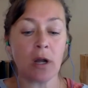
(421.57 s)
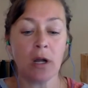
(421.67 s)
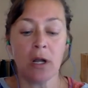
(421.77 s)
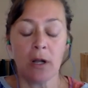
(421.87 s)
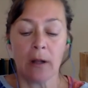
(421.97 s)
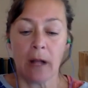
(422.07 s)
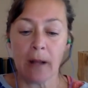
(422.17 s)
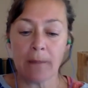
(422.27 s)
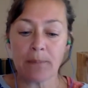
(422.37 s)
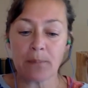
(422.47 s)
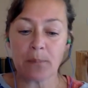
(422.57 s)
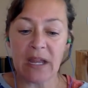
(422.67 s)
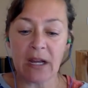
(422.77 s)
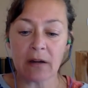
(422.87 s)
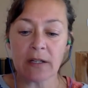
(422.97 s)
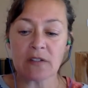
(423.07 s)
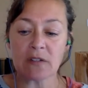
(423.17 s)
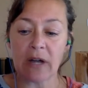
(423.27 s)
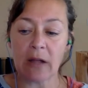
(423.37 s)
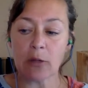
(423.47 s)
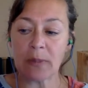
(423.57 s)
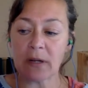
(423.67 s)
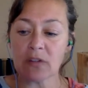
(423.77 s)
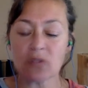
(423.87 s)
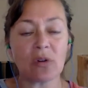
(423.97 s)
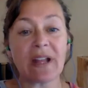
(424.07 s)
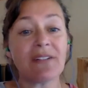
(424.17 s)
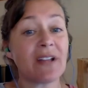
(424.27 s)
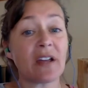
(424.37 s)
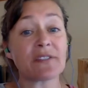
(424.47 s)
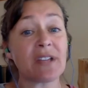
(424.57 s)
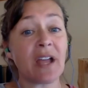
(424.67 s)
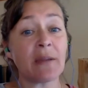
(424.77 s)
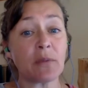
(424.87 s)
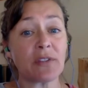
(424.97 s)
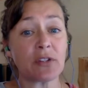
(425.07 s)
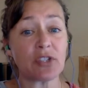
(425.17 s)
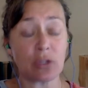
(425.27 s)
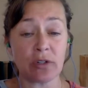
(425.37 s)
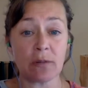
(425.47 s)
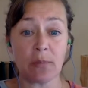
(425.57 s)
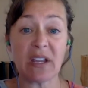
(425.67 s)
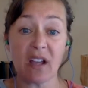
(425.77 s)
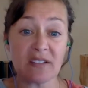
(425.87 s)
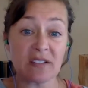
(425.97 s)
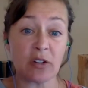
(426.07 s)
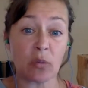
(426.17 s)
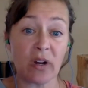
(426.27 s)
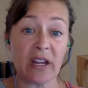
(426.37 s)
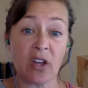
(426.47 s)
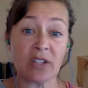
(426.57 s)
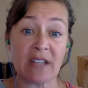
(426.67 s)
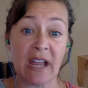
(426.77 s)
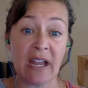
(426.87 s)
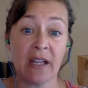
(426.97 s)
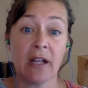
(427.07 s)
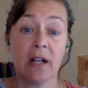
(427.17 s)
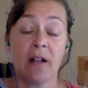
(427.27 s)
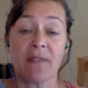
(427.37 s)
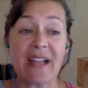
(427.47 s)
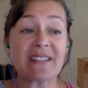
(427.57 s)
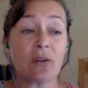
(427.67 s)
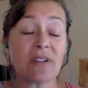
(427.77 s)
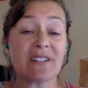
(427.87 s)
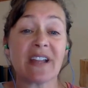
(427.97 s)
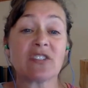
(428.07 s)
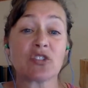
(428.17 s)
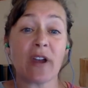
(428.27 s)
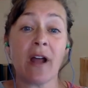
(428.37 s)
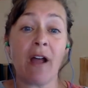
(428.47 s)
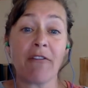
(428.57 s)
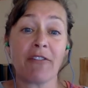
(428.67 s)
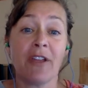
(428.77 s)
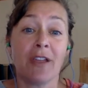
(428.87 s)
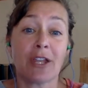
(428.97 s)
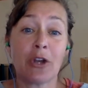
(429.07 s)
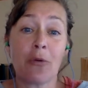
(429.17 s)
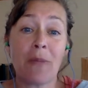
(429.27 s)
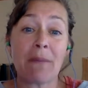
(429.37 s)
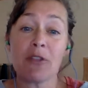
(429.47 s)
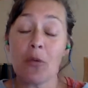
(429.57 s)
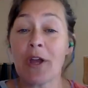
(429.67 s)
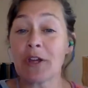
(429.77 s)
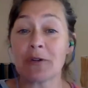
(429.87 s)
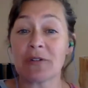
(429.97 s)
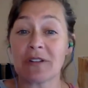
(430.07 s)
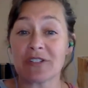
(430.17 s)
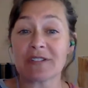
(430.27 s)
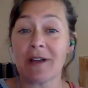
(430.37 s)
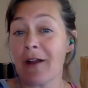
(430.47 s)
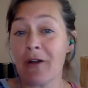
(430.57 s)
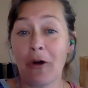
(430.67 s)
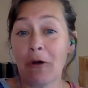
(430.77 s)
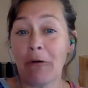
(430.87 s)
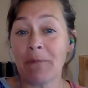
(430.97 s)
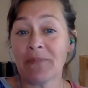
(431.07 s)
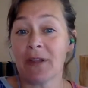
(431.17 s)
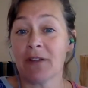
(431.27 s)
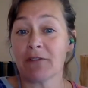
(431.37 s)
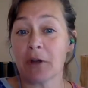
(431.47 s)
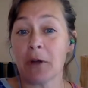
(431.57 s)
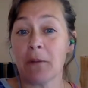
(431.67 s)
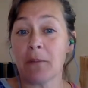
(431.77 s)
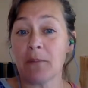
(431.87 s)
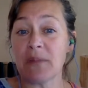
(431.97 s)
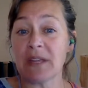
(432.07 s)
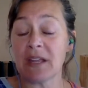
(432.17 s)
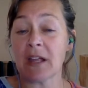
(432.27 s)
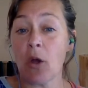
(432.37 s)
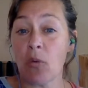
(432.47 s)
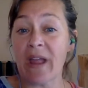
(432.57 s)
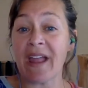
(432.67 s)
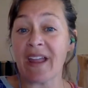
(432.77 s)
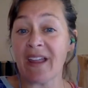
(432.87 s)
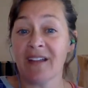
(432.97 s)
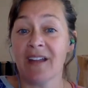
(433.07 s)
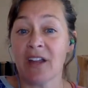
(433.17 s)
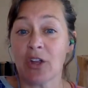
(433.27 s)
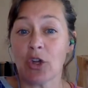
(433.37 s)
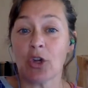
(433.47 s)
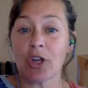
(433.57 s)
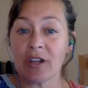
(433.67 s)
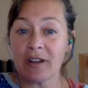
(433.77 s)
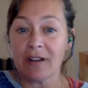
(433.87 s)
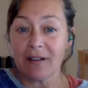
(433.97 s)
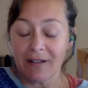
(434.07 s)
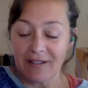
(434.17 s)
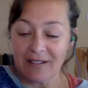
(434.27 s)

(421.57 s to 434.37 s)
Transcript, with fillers: for um, parents or elder parents who don't have a lot of time with their children because they're working all day that's always a nice trade-off you know maybe the one who just got home from being away could